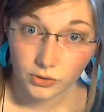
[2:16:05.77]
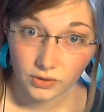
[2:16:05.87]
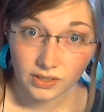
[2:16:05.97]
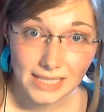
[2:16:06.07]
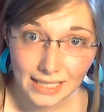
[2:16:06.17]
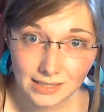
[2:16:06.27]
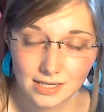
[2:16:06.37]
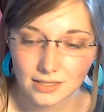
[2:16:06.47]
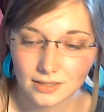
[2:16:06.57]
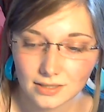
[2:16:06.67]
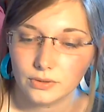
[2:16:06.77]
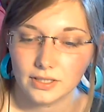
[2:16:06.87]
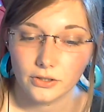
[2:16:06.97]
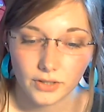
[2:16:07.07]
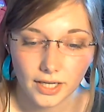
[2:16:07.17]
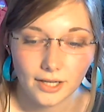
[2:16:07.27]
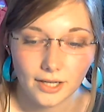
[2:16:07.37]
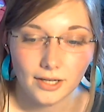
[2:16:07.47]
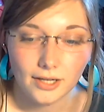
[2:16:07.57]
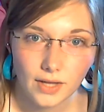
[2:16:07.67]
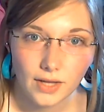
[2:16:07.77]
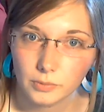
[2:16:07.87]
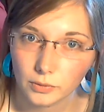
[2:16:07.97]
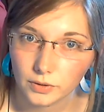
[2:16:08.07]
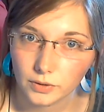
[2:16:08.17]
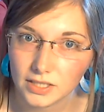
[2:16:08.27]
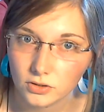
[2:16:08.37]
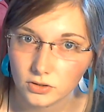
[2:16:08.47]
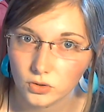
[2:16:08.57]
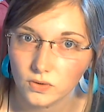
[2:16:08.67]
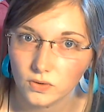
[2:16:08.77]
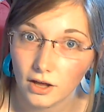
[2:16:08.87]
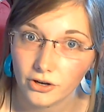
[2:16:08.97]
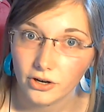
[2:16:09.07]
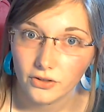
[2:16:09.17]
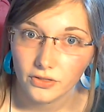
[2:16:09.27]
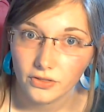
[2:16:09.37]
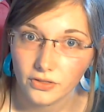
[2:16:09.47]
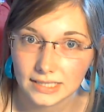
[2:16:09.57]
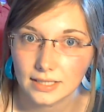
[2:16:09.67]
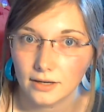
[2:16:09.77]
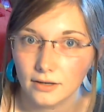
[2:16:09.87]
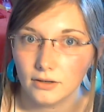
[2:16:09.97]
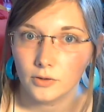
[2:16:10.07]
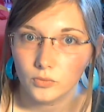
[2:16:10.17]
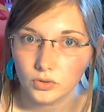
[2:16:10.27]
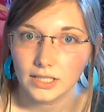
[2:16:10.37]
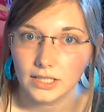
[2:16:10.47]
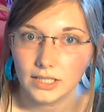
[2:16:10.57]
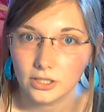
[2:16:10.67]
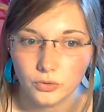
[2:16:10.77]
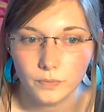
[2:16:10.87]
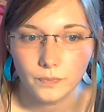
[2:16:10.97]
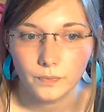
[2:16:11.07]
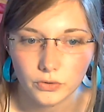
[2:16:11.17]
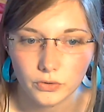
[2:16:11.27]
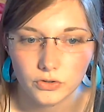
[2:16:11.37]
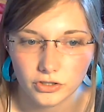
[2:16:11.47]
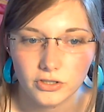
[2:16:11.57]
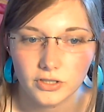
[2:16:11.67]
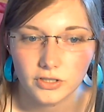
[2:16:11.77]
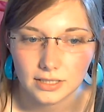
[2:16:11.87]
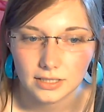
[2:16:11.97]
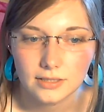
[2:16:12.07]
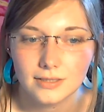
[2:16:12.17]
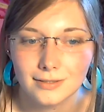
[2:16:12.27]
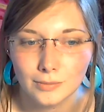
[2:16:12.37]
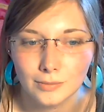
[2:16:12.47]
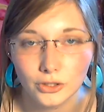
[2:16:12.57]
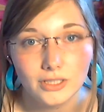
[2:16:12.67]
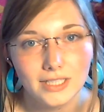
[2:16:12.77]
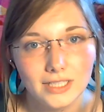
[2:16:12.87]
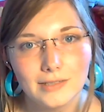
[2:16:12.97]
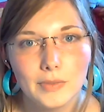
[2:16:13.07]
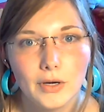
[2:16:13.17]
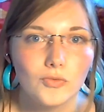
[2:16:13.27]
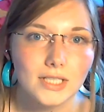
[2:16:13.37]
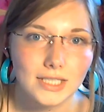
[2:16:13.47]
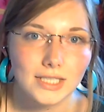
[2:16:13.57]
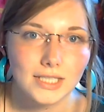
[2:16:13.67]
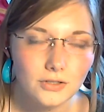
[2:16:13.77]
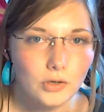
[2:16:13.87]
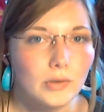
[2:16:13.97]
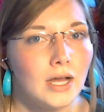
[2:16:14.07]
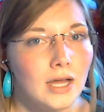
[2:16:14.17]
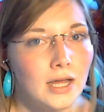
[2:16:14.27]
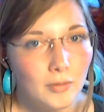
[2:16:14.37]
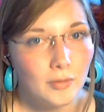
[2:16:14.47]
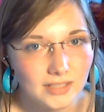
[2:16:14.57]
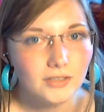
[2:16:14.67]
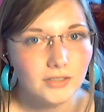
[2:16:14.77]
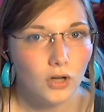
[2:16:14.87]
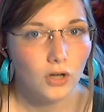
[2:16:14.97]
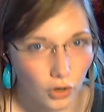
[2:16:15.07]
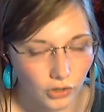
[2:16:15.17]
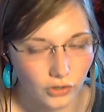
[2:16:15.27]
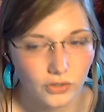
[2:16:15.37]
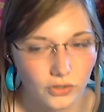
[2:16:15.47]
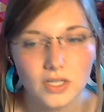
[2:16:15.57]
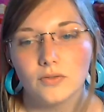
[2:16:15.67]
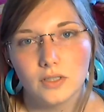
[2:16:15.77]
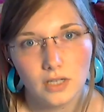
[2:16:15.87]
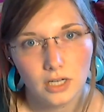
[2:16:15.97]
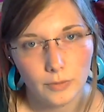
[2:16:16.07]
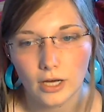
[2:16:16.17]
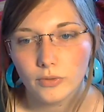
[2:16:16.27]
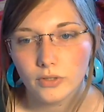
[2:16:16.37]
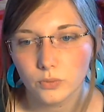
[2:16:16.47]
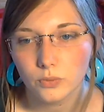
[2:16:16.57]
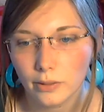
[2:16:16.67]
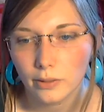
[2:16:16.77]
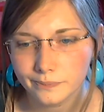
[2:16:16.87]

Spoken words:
doing the tenses, I was like, okay, and after that, it's probably best to do the other things that relate to, structuring a sentence similar to tenses, but aren't really tenses. So passive, conjunctive is coming up as well.